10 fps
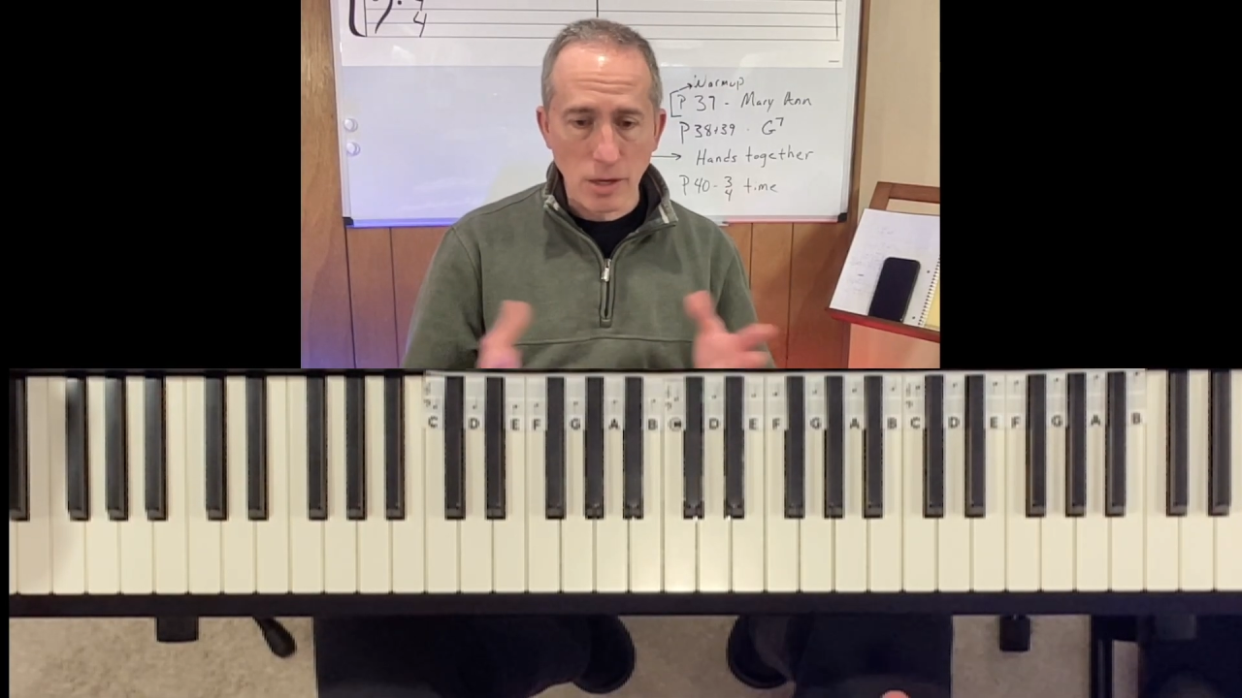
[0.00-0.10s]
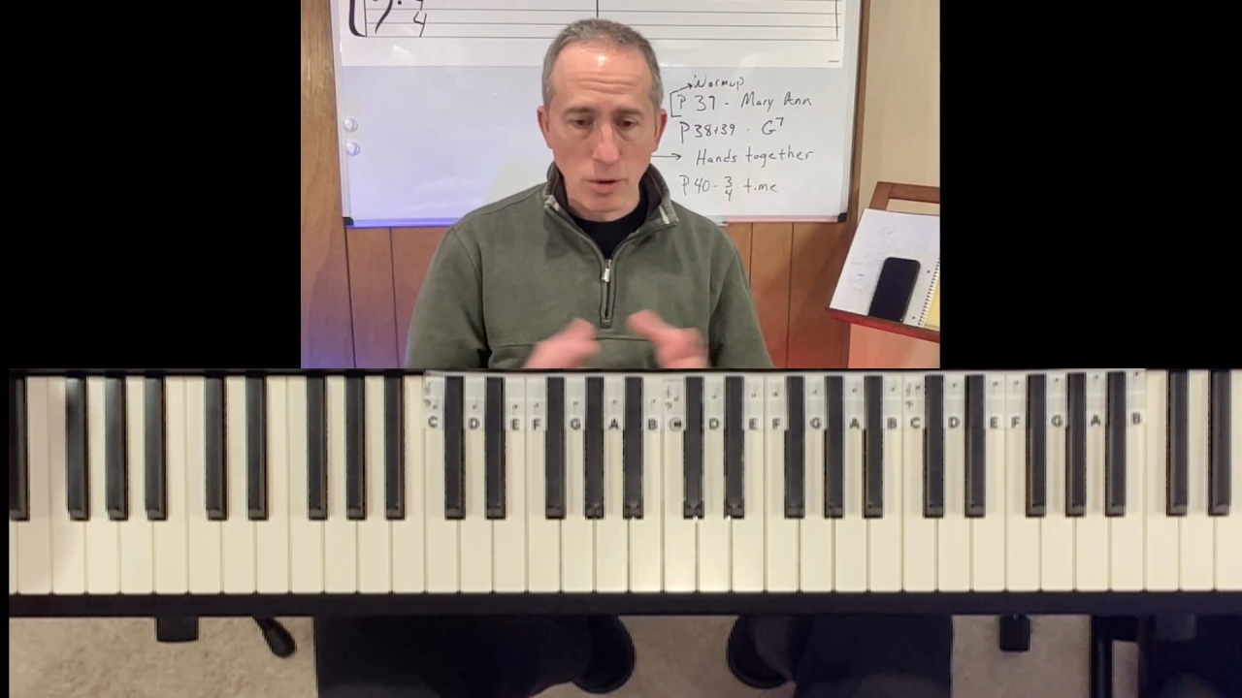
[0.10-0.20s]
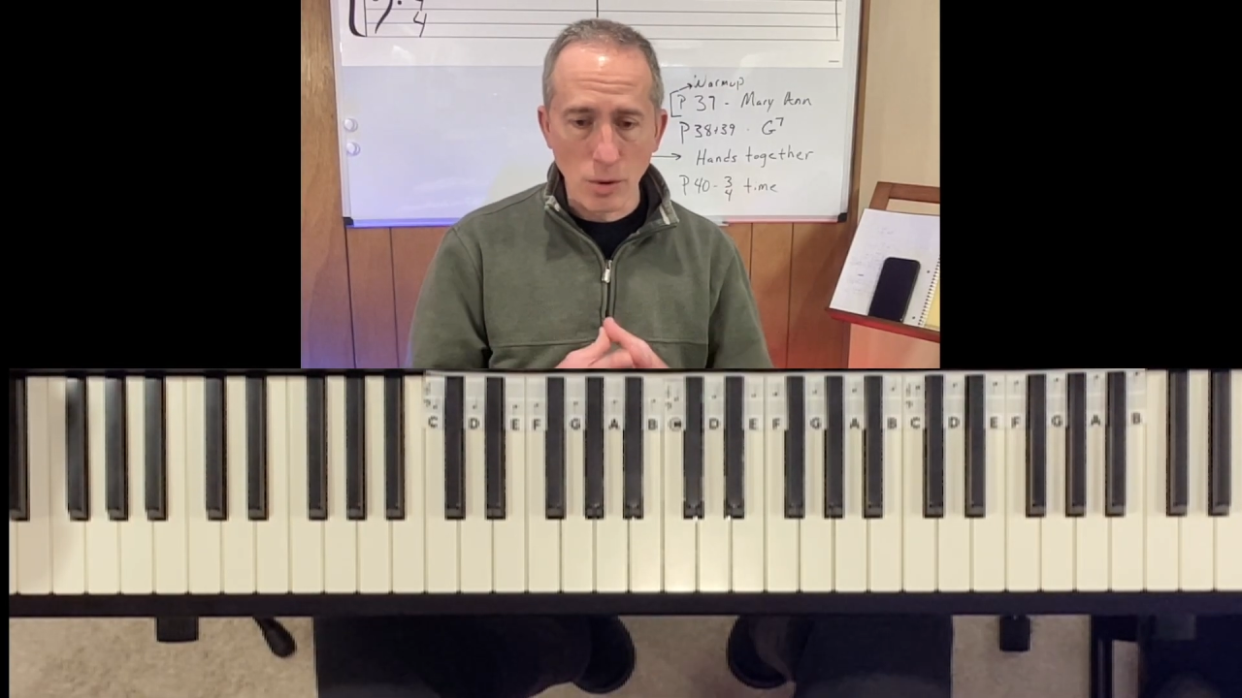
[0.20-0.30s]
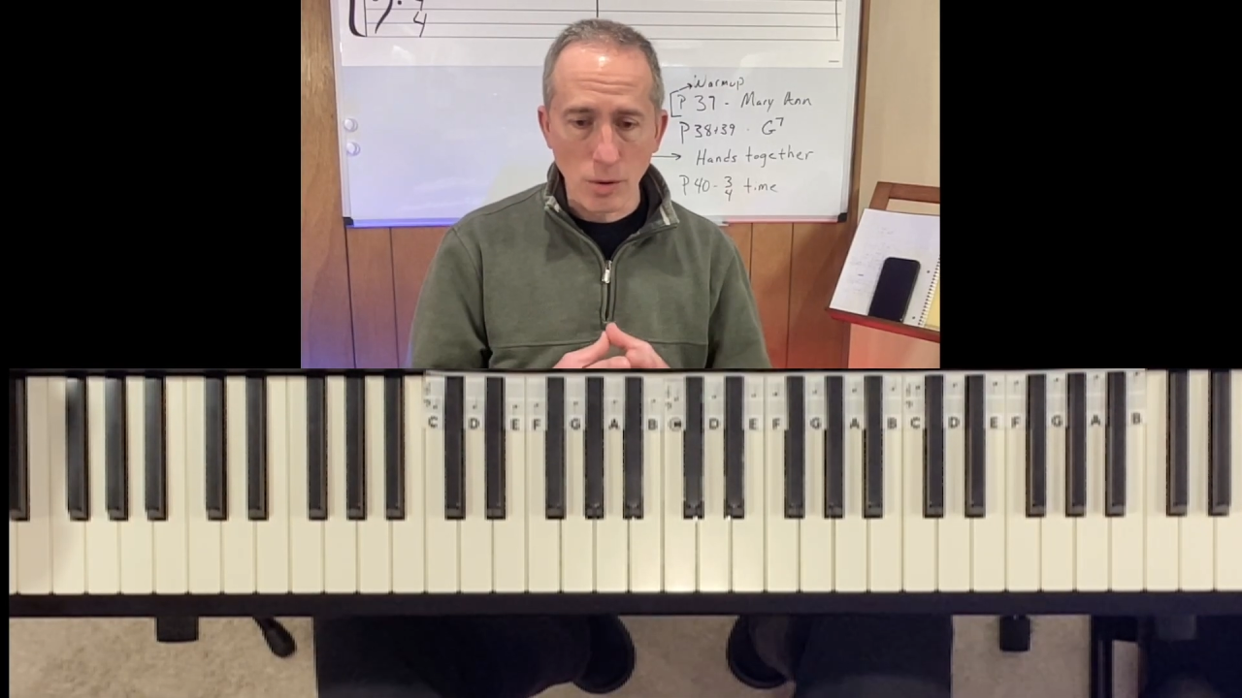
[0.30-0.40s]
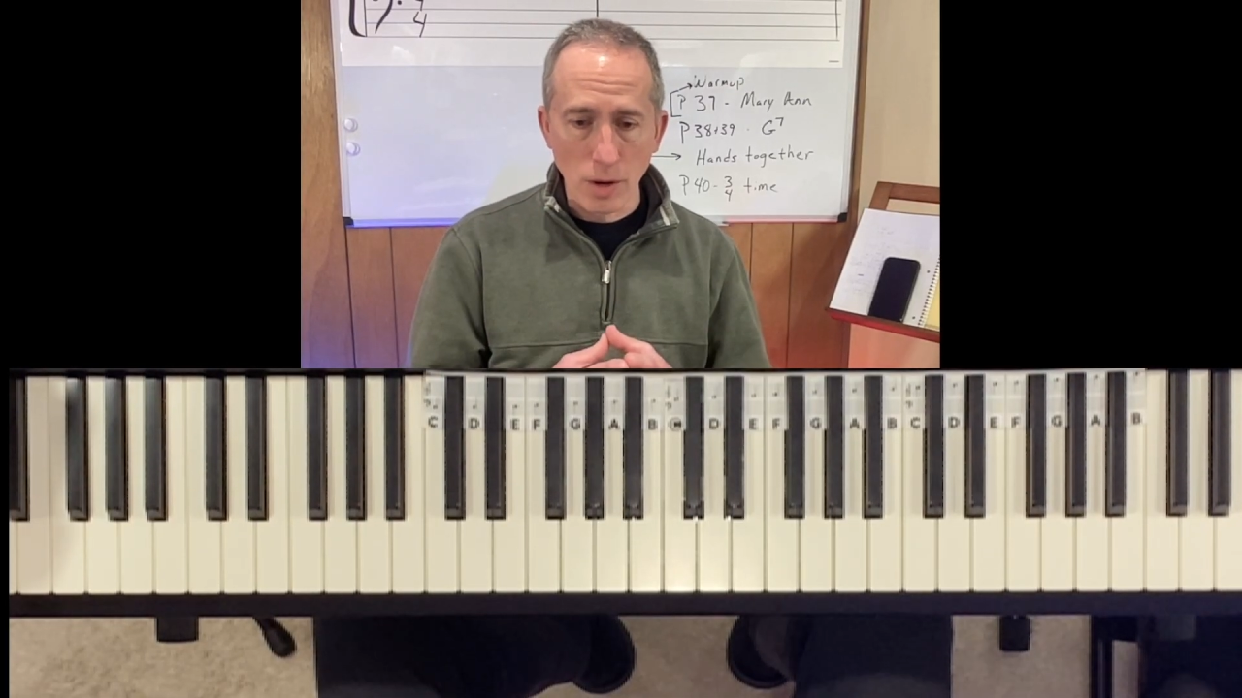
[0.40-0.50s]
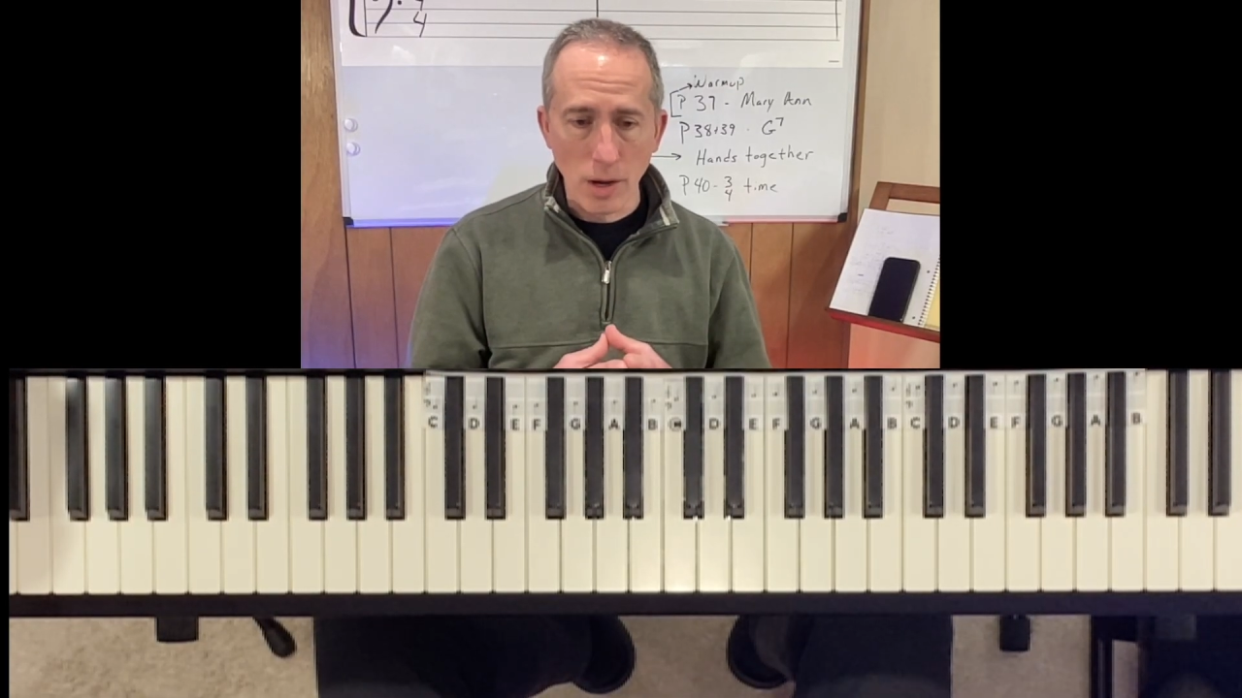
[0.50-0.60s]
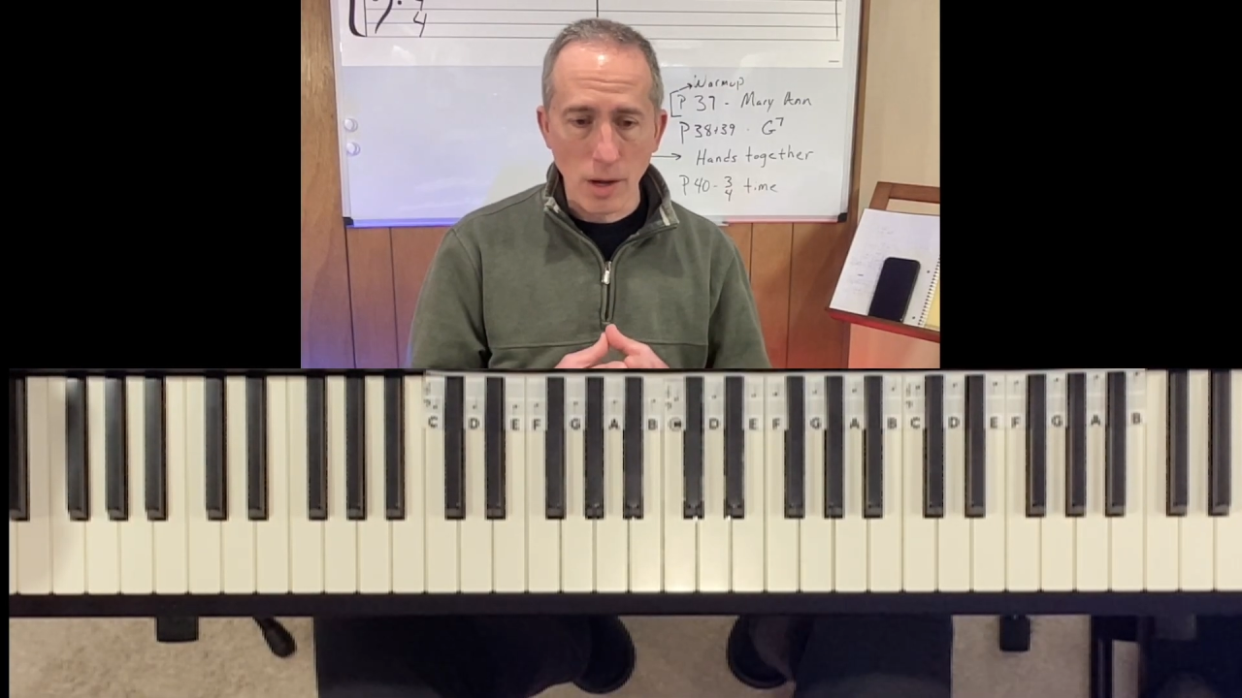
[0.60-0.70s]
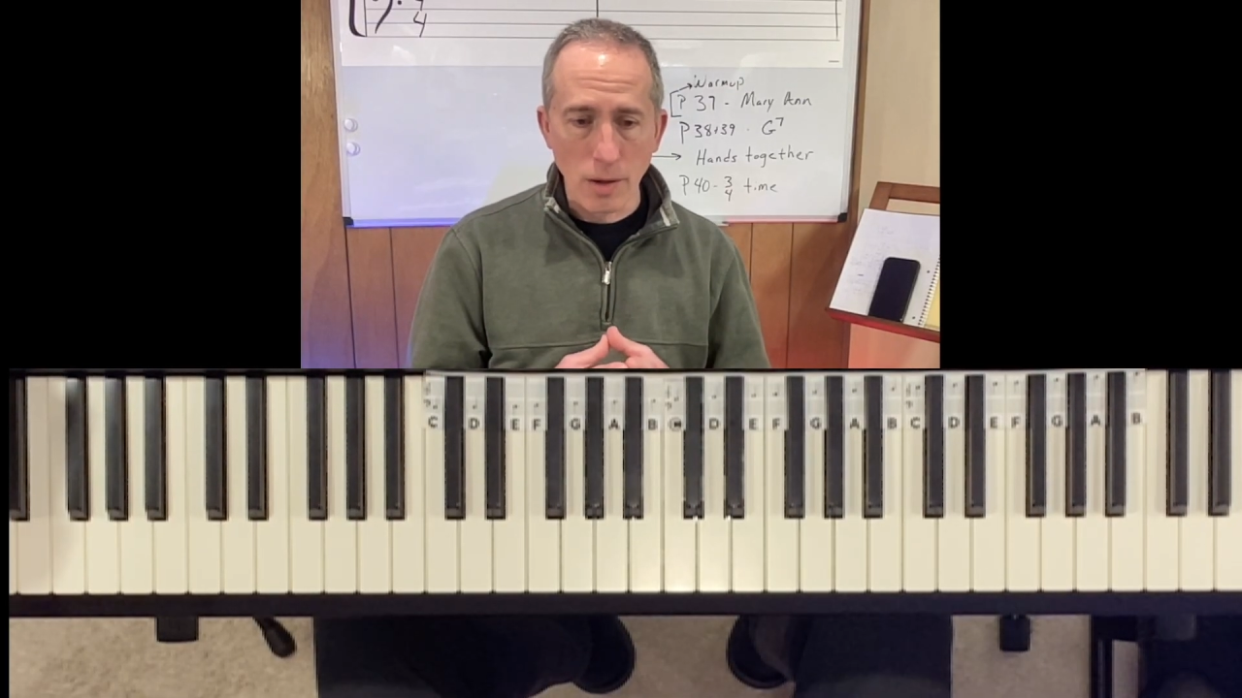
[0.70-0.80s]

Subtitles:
then your